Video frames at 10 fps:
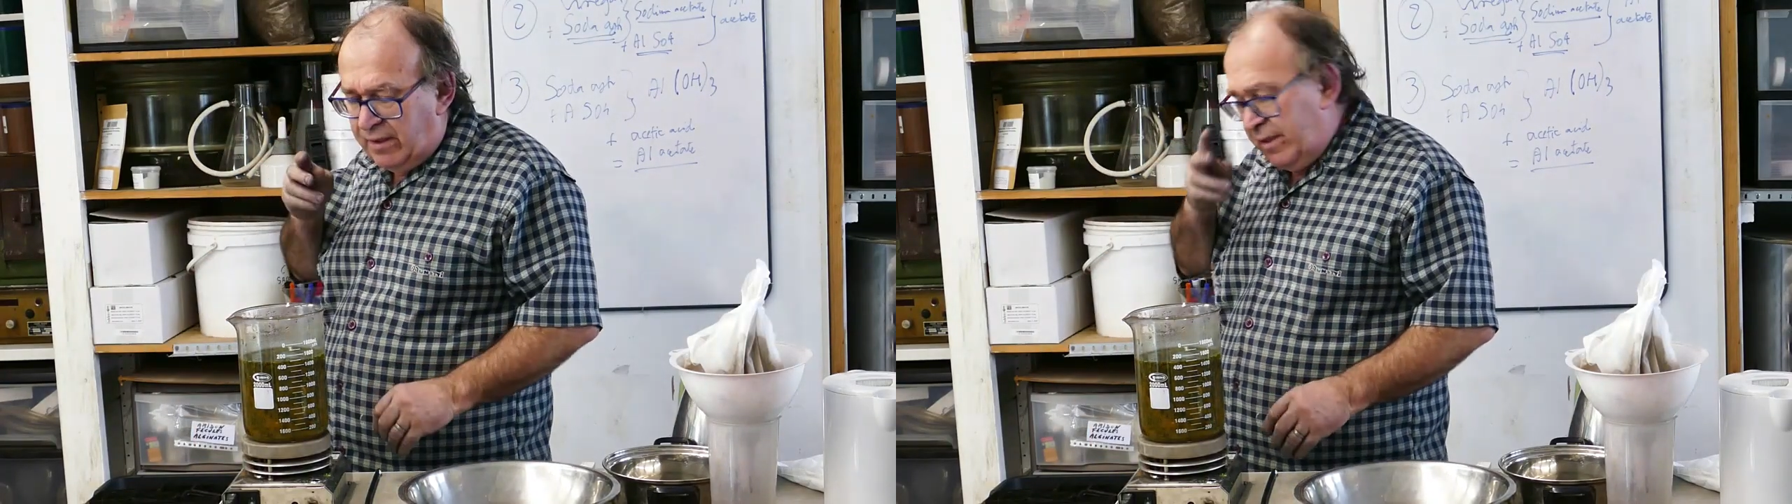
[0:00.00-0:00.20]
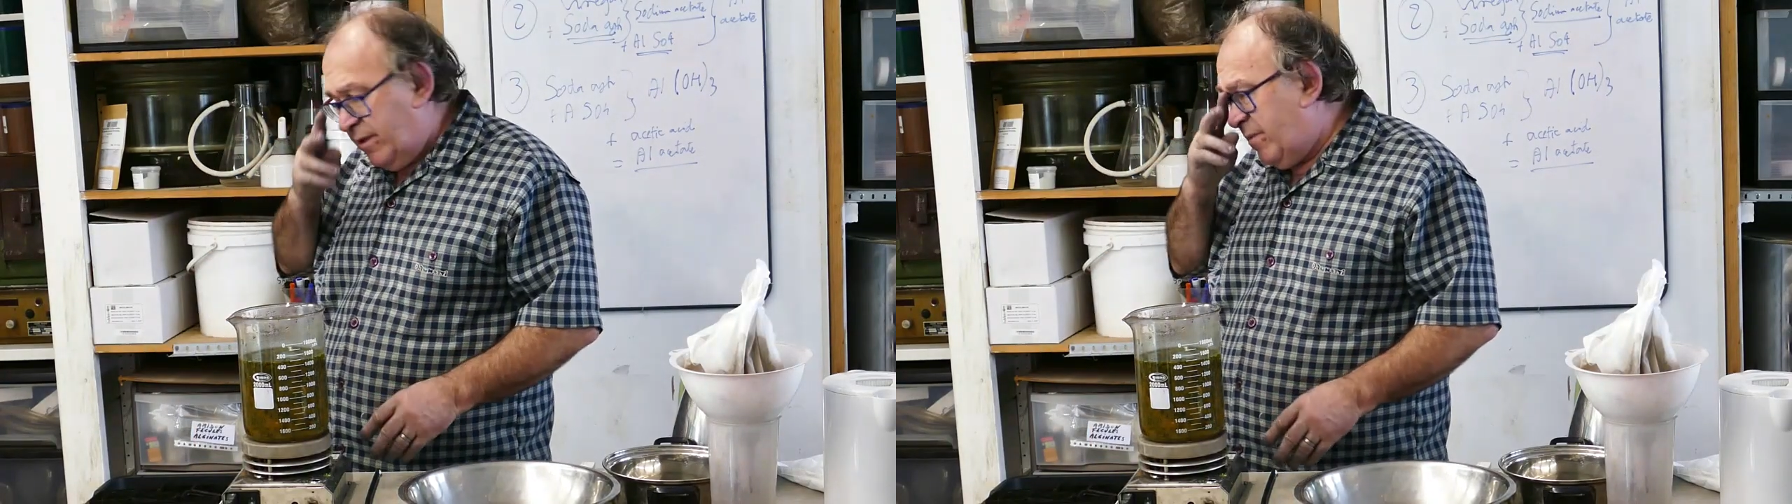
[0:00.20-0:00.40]

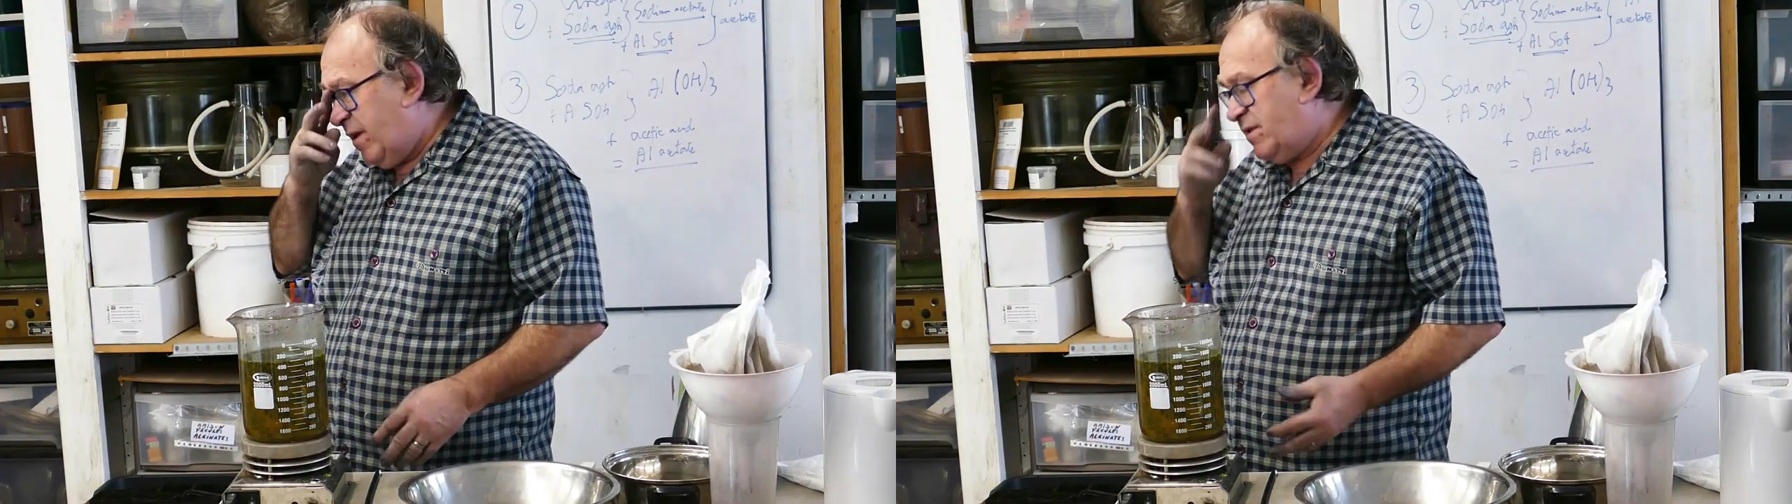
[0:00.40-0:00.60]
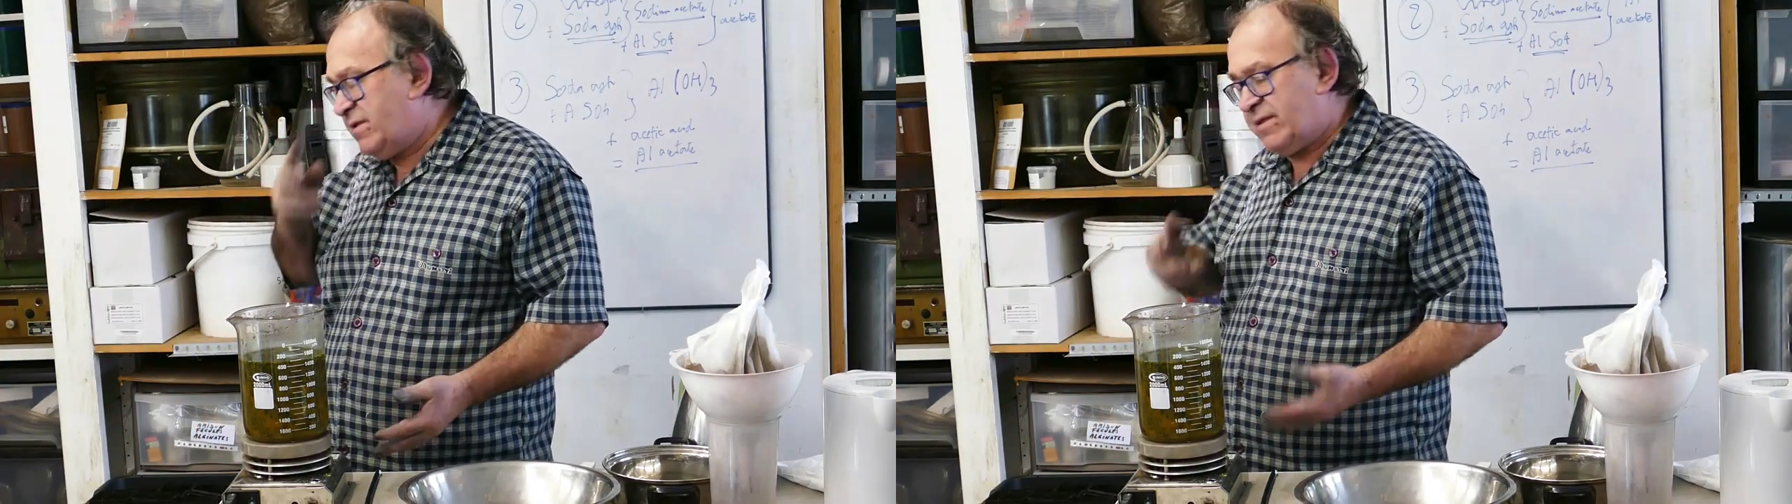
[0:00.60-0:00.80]
it
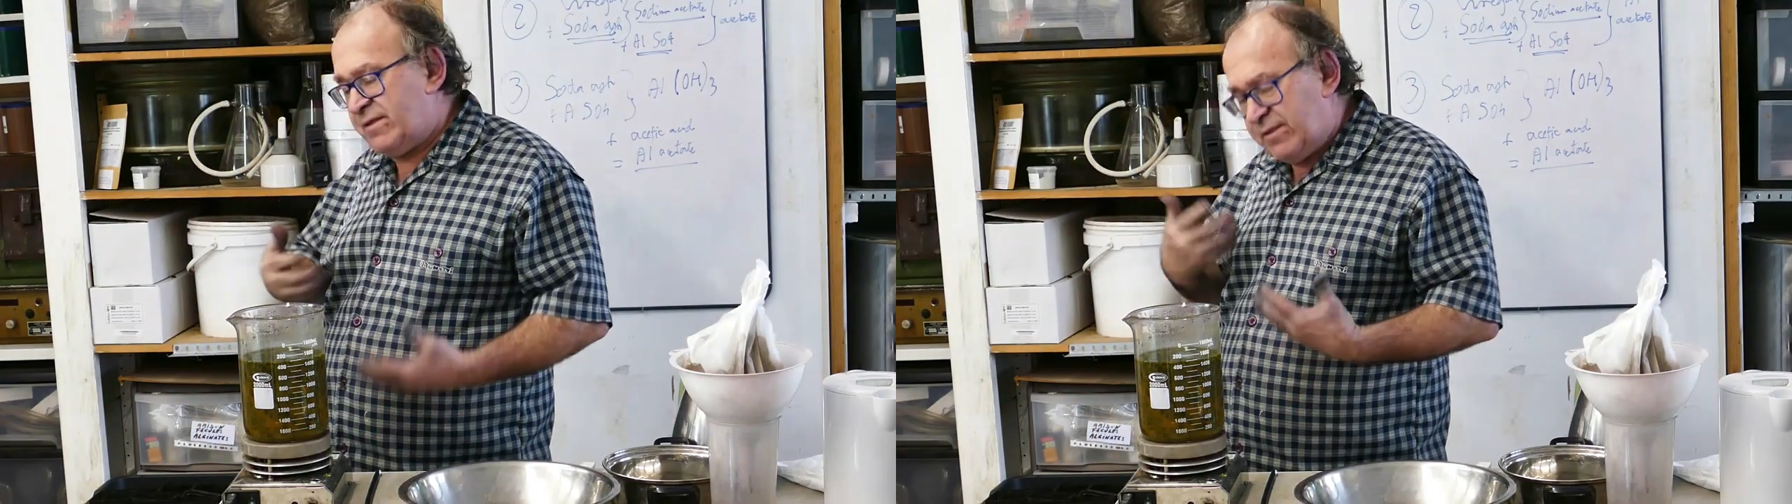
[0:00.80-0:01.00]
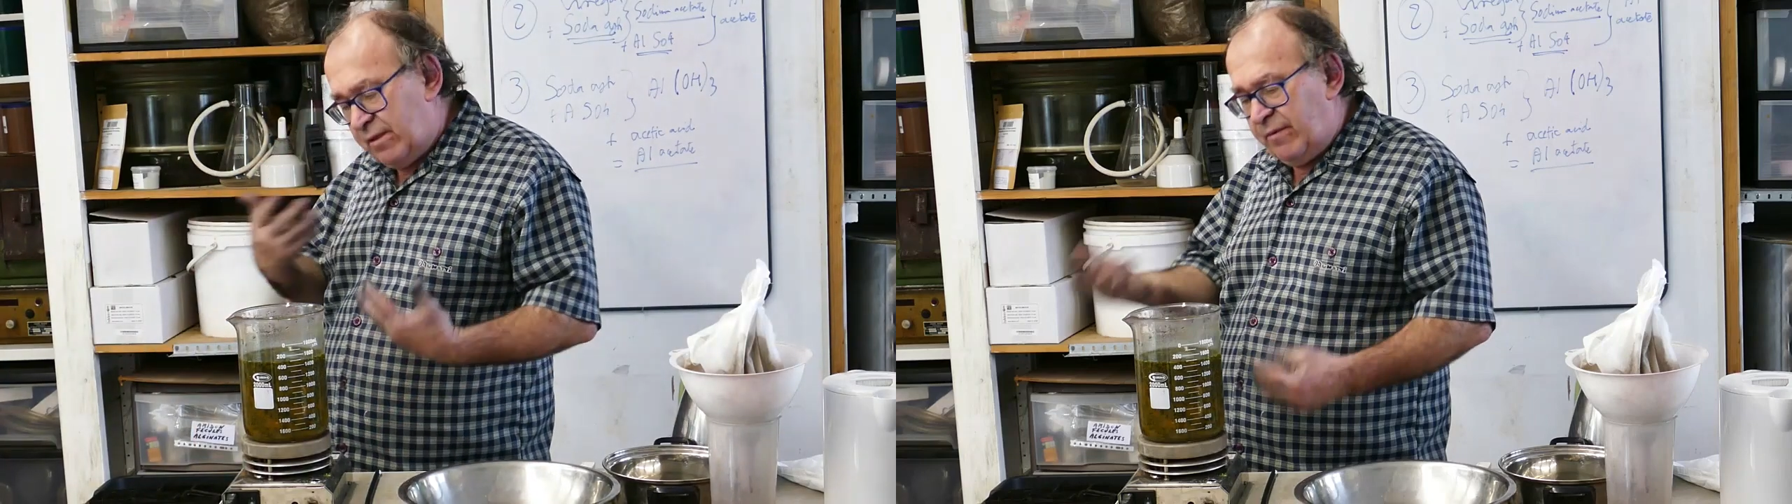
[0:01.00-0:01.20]
means that
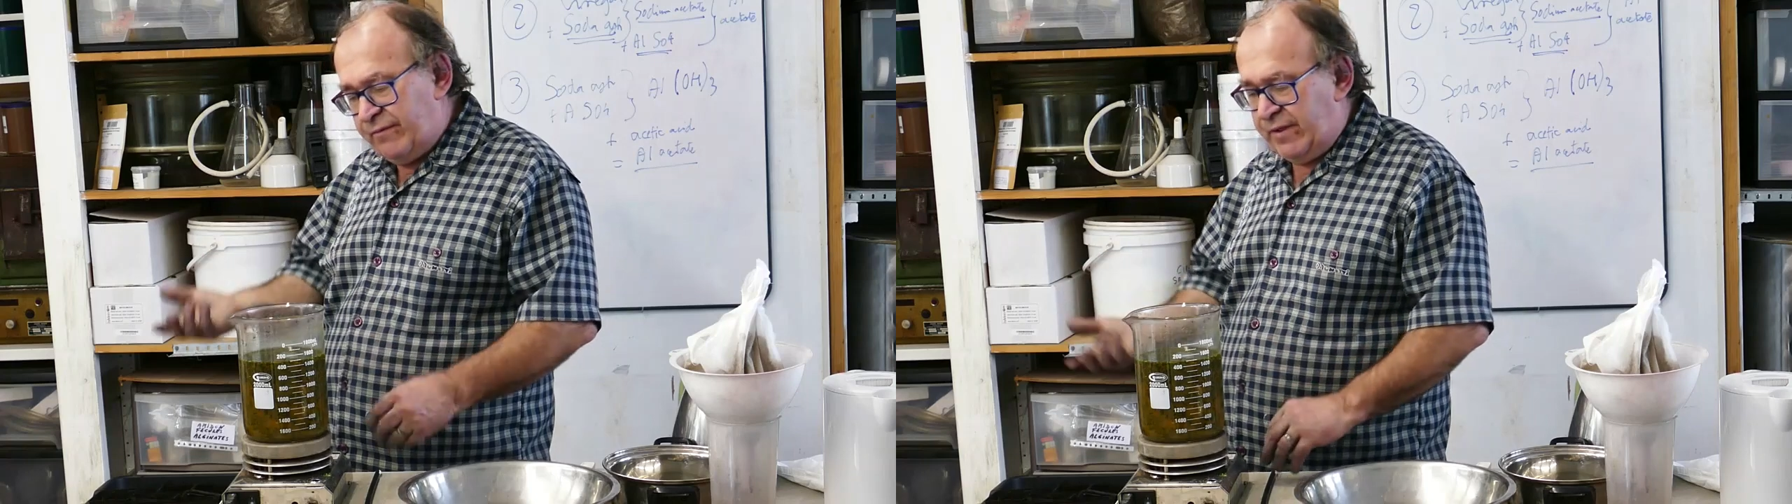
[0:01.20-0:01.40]
some of